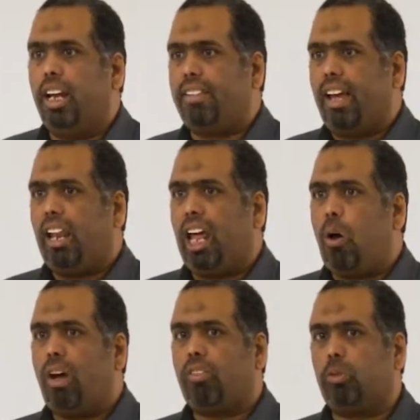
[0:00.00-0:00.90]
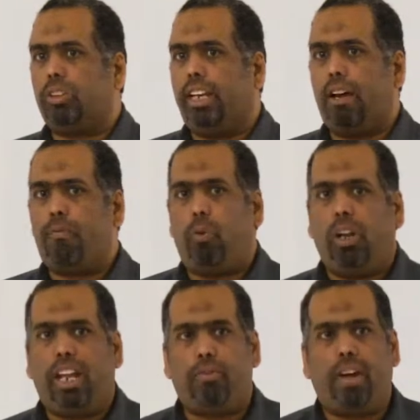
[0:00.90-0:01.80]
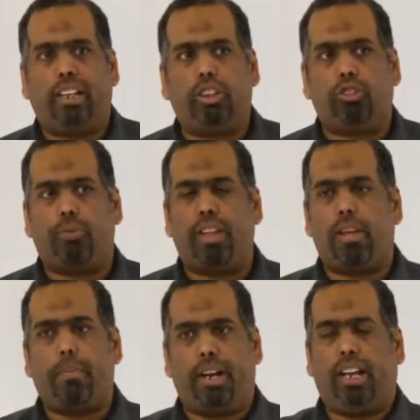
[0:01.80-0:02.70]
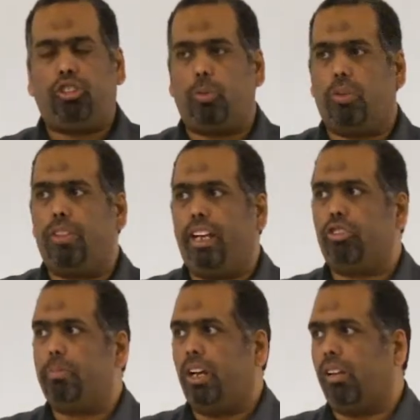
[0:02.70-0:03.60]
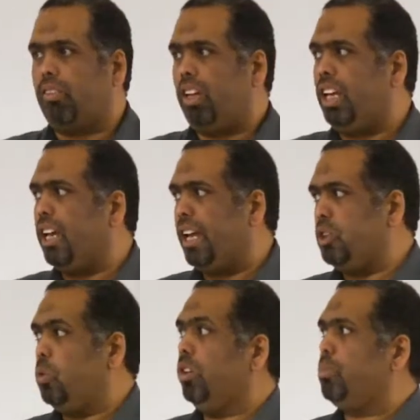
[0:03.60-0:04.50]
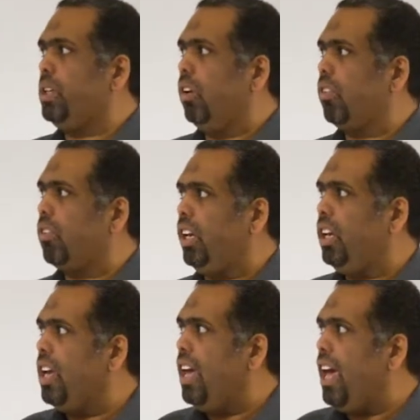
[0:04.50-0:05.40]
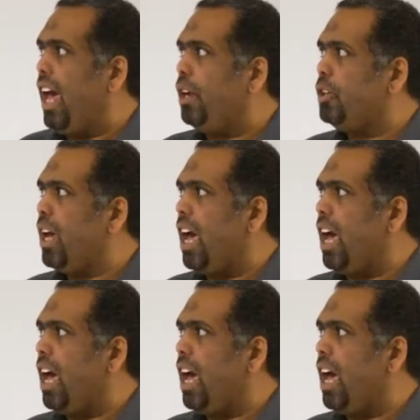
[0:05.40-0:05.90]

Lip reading: it allows us to take a full advantage of the separation with the HPLC and UHPLC and